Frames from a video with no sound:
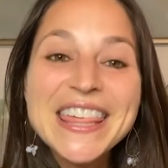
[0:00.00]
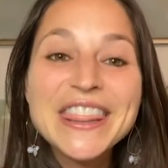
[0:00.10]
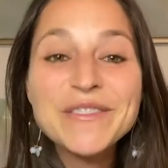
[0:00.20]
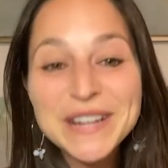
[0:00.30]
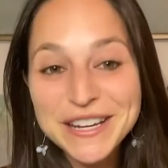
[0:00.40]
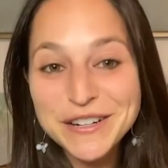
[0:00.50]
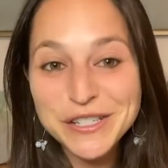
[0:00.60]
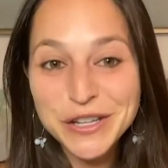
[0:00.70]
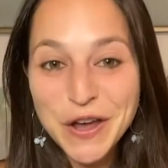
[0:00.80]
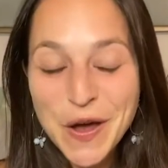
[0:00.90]
3 years
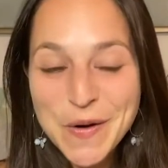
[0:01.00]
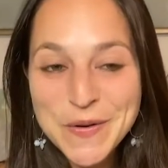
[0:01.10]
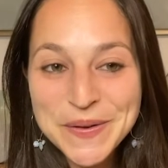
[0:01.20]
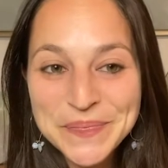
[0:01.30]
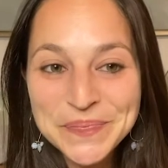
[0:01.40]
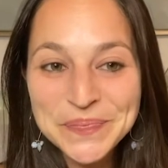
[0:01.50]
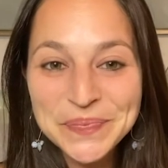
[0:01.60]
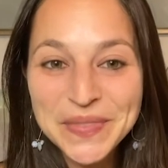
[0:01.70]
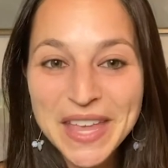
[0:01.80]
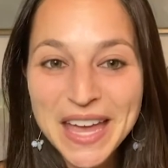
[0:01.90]
ago,
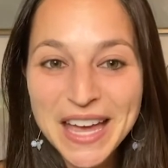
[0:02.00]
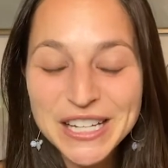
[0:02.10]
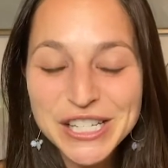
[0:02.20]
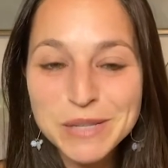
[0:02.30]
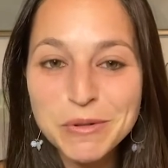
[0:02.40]
just